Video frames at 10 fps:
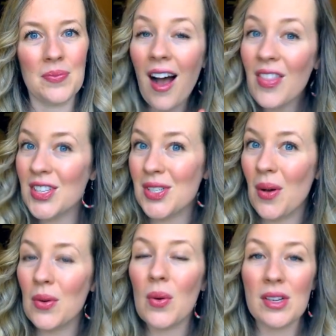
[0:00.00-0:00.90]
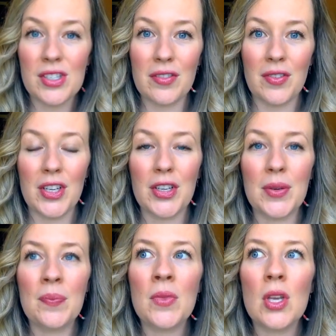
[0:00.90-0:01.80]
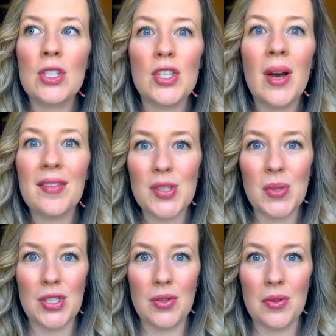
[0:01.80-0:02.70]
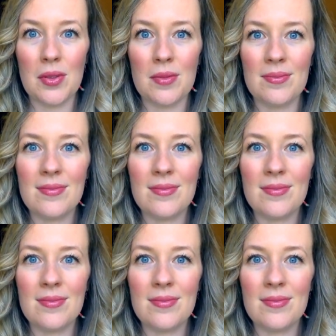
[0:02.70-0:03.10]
On this note, question for you. Do you have a sweet tooth?